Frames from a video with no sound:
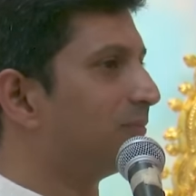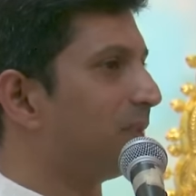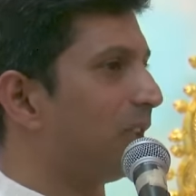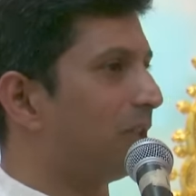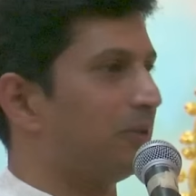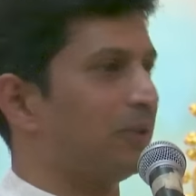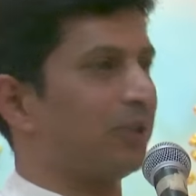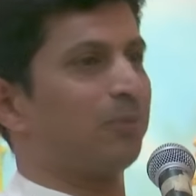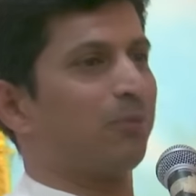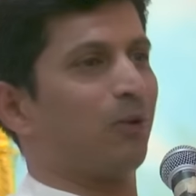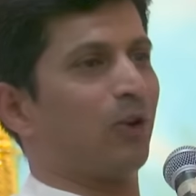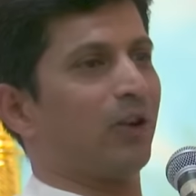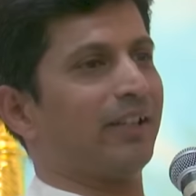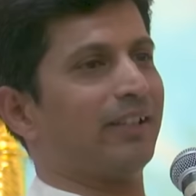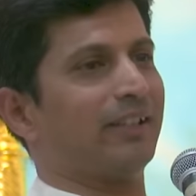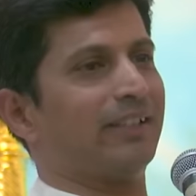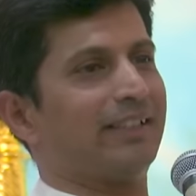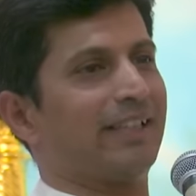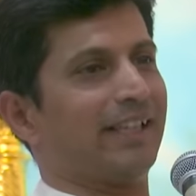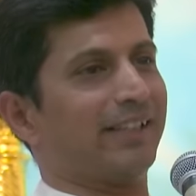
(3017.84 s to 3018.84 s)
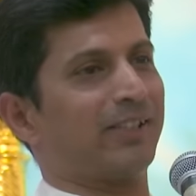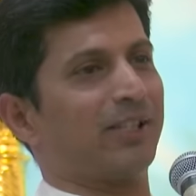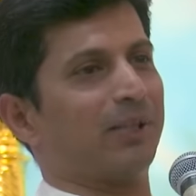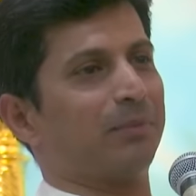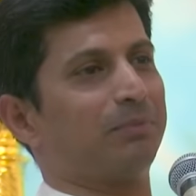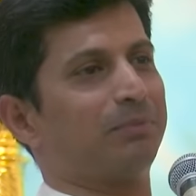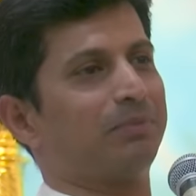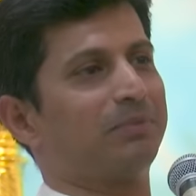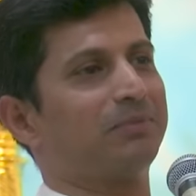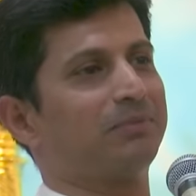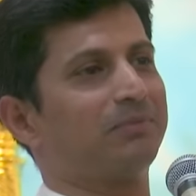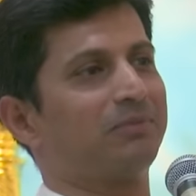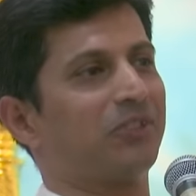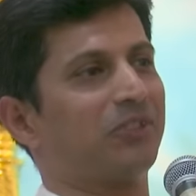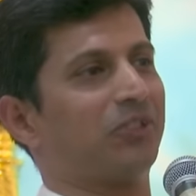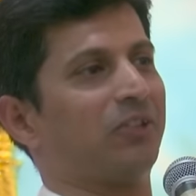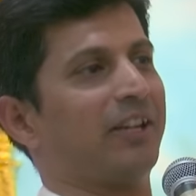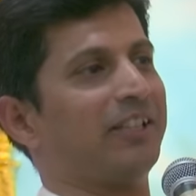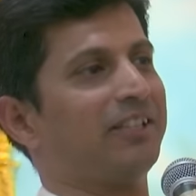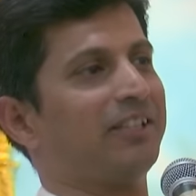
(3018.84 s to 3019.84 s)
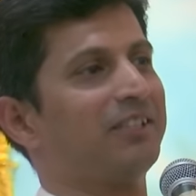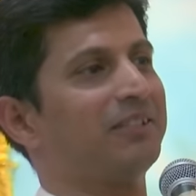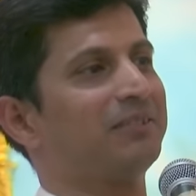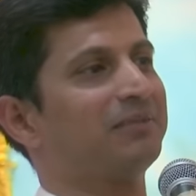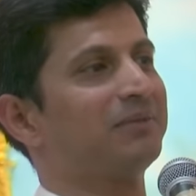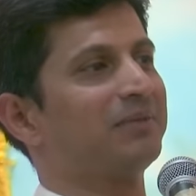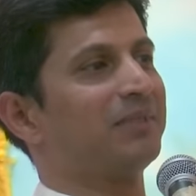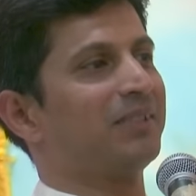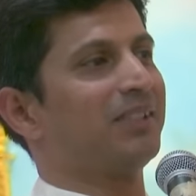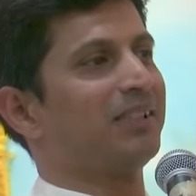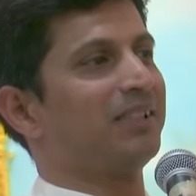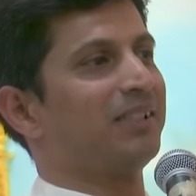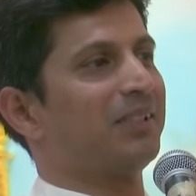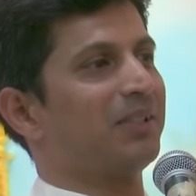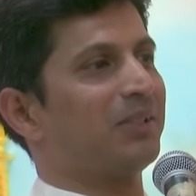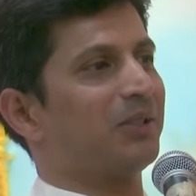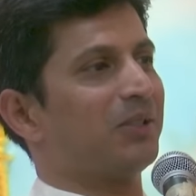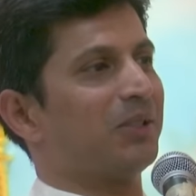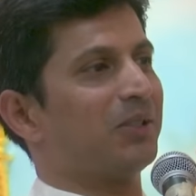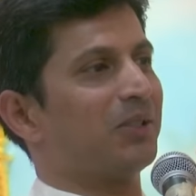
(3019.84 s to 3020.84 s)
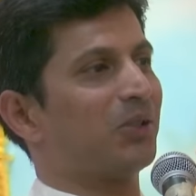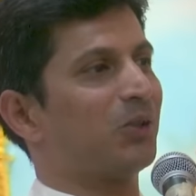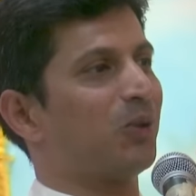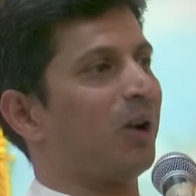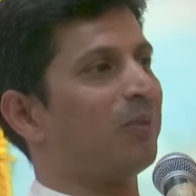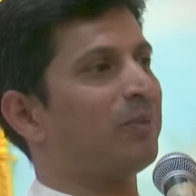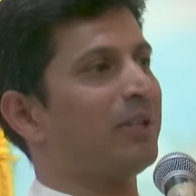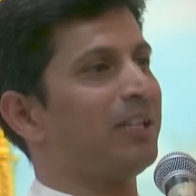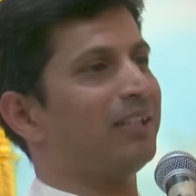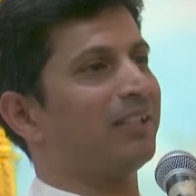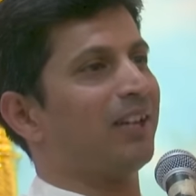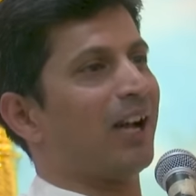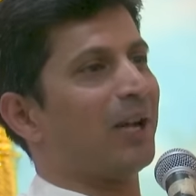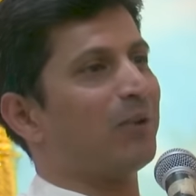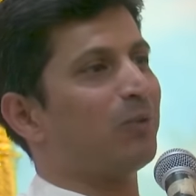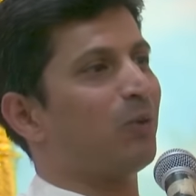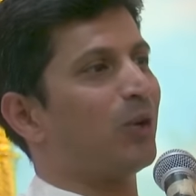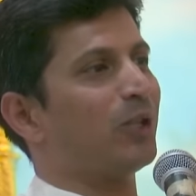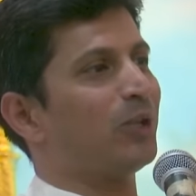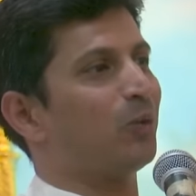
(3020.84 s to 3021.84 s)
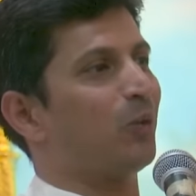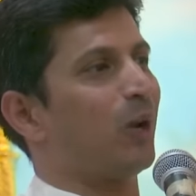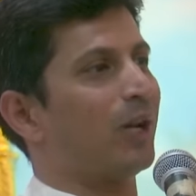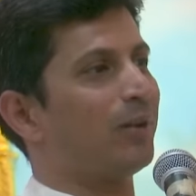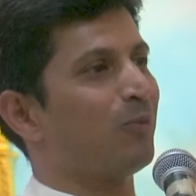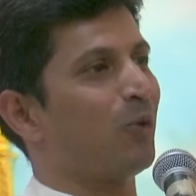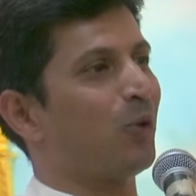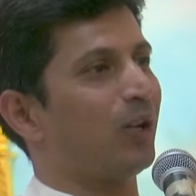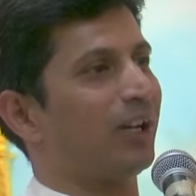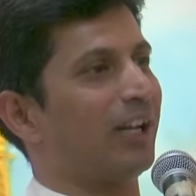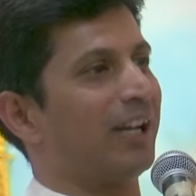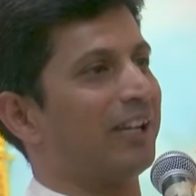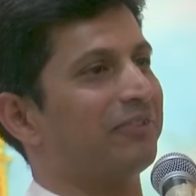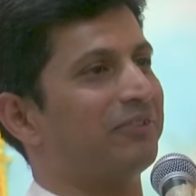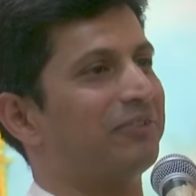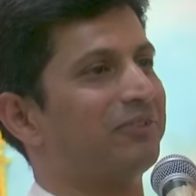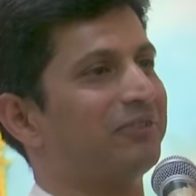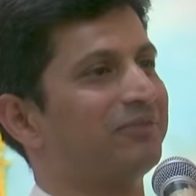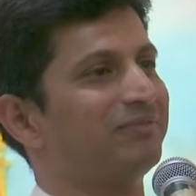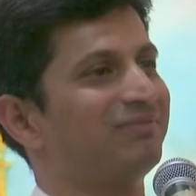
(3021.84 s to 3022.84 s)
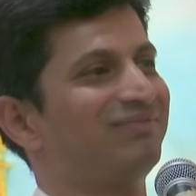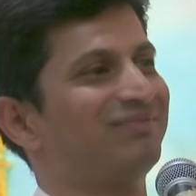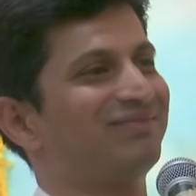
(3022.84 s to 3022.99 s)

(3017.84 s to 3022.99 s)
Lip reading: And this boy gets up straight. "Swami, I want one more life."